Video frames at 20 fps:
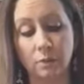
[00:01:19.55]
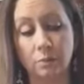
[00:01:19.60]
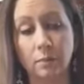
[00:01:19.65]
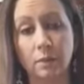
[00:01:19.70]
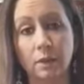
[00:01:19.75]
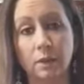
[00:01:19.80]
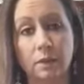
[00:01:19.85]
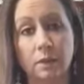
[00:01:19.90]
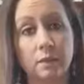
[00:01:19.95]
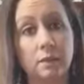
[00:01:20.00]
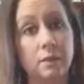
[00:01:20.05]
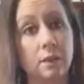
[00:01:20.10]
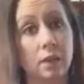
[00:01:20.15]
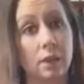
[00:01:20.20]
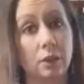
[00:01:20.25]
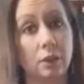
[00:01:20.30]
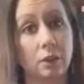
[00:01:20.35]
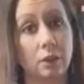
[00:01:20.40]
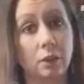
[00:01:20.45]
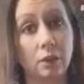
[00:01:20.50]
But the
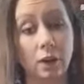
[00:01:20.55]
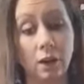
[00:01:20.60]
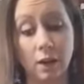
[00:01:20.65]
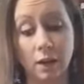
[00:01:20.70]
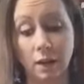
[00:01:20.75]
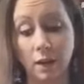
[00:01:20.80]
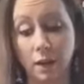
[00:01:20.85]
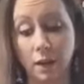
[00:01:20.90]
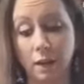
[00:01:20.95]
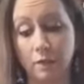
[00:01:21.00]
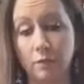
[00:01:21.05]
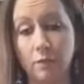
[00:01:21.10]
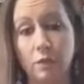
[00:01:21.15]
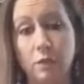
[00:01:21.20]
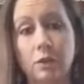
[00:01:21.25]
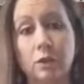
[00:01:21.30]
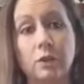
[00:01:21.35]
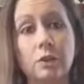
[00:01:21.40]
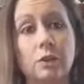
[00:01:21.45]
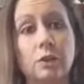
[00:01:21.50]
sitter
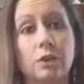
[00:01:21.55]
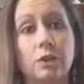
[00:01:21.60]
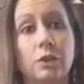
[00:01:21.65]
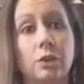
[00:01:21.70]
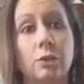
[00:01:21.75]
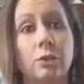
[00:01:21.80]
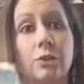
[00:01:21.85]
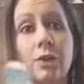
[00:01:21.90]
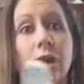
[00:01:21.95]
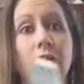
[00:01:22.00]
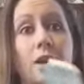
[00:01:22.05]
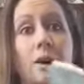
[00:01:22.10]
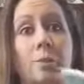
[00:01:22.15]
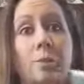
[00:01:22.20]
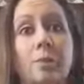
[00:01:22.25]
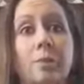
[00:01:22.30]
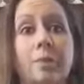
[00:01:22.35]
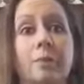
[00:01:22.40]
never showed up.